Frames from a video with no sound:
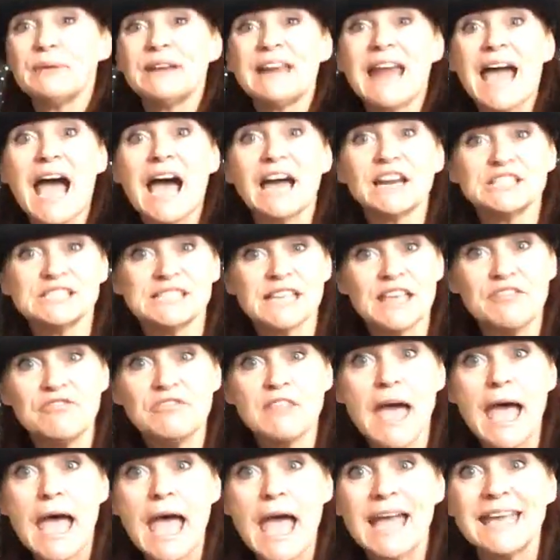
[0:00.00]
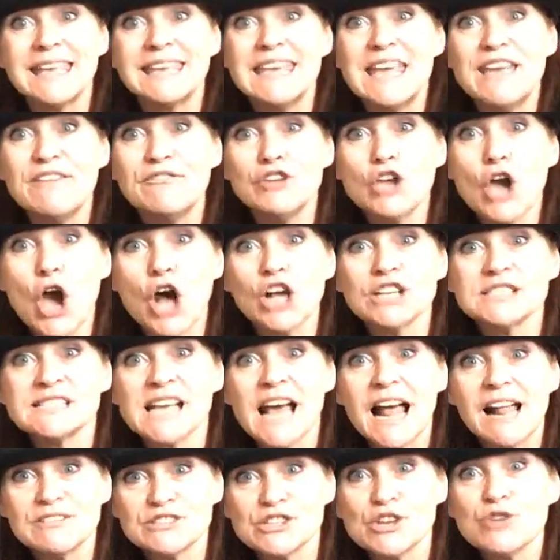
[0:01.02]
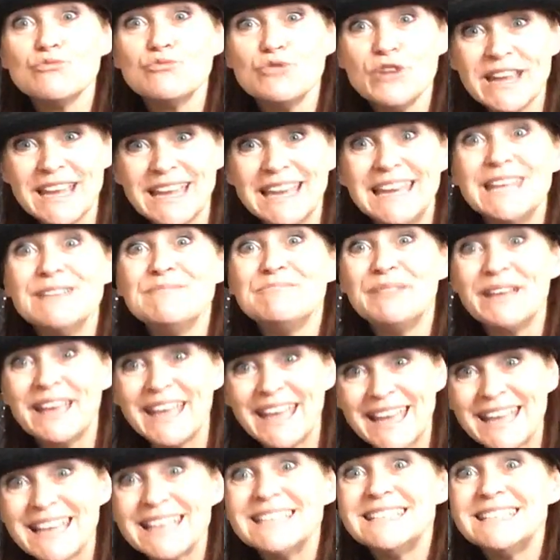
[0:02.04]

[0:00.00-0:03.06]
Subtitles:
bananas in there, give yourselves a really big